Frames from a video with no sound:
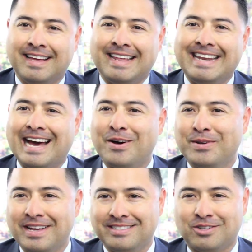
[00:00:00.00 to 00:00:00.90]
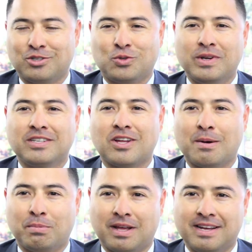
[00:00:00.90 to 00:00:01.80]
Nowadays there's 3
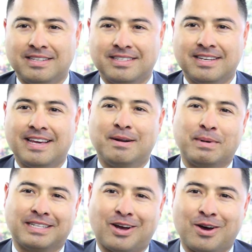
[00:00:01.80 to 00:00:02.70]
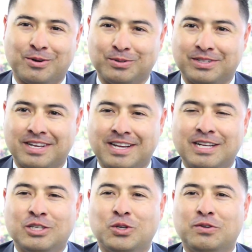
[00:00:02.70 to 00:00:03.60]
stoplights and a McDonald's.
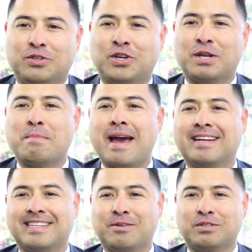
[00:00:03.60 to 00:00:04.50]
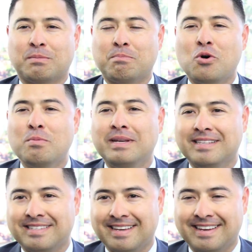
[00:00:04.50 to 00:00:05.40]
So as you can imagine, it was a booming
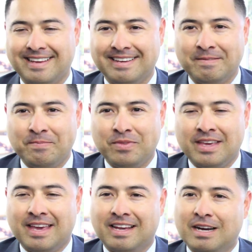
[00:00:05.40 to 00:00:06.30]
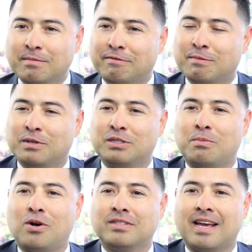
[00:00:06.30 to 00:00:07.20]
city. And coming from a
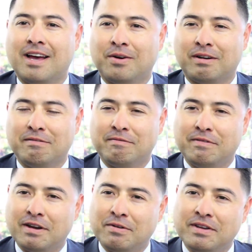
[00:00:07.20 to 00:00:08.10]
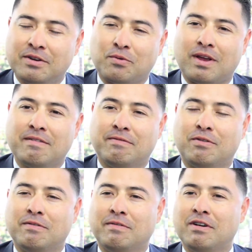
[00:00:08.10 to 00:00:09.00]
small town, I'm very
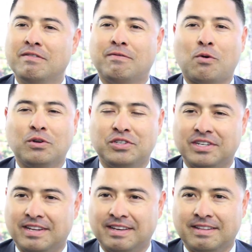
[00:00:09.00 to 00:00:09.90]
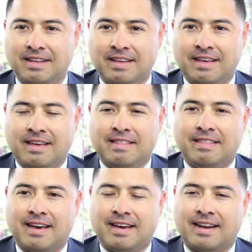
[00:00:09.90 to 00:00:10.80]
grateful and very fortunate
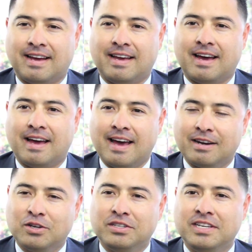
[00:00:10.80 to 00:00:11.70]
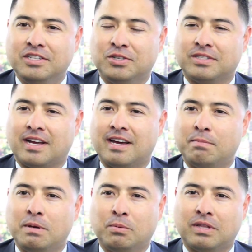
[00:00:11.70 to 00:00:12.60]
that I had good teachers. I
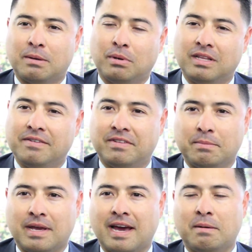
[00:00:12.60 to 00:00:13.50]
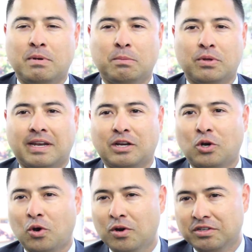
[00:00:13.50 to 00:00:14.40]
had people that believed in me. I had people that
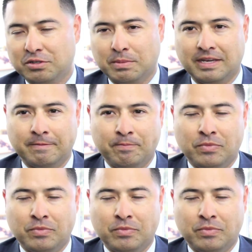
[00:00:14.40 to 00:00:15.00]
encouraged me